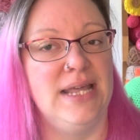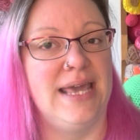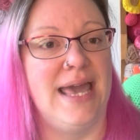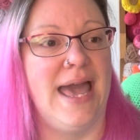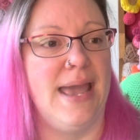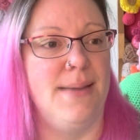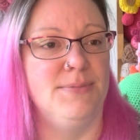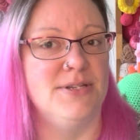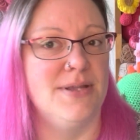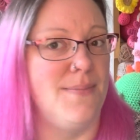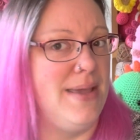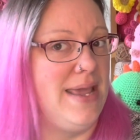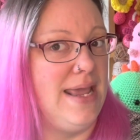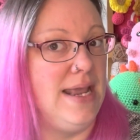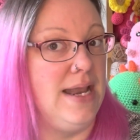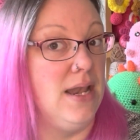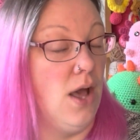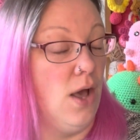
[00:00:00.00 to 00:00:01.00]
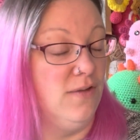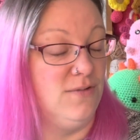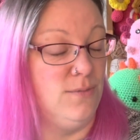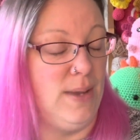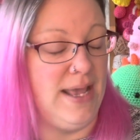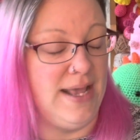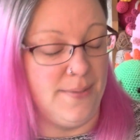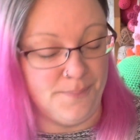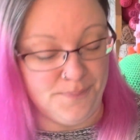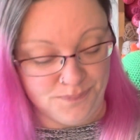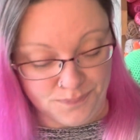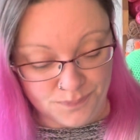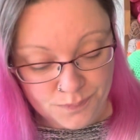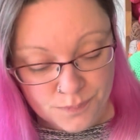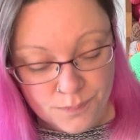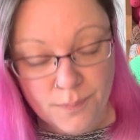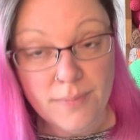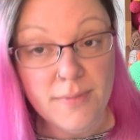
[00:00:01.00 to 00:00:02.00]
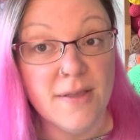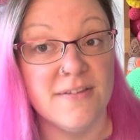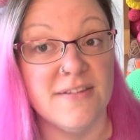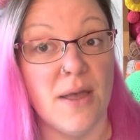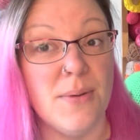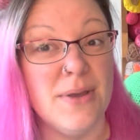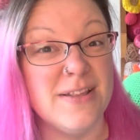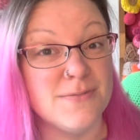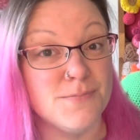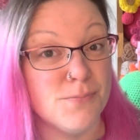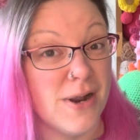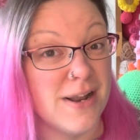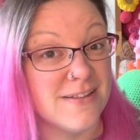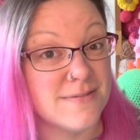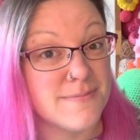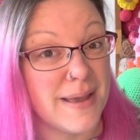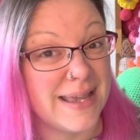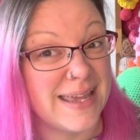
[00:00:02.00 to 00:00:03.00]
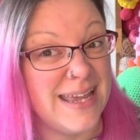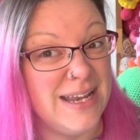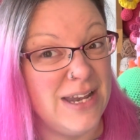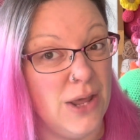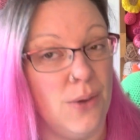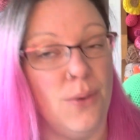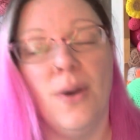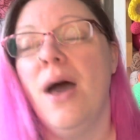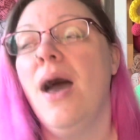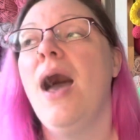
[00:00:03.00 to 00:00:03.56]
came to me last week. So it's brand spanking new,